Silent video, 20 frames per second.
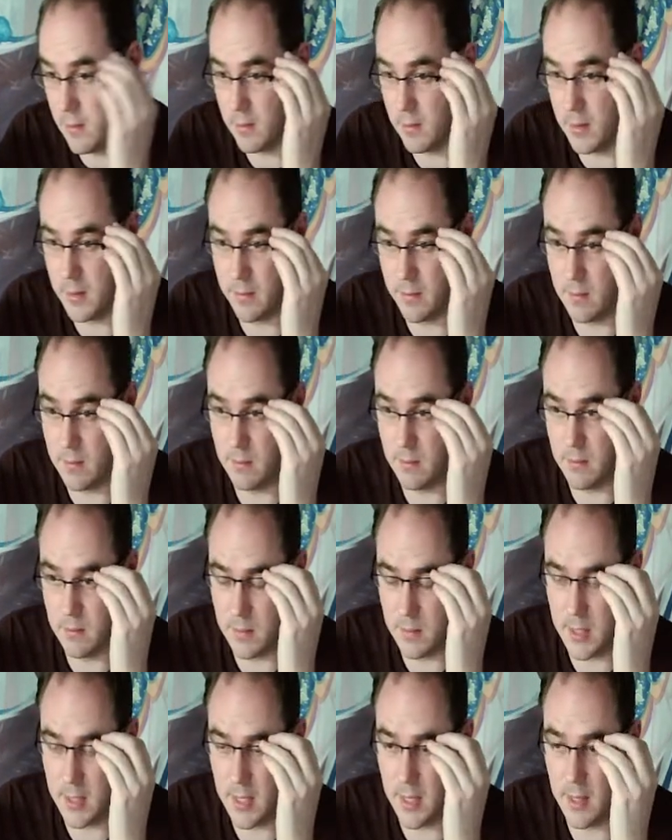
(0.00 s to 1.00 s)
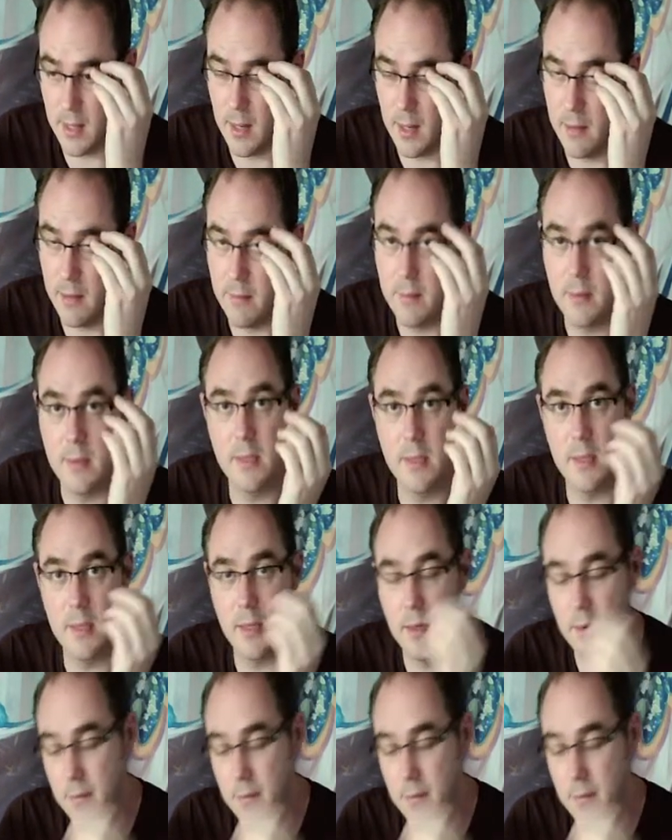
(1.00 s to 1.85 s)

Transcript: or even 10, 11 stuff.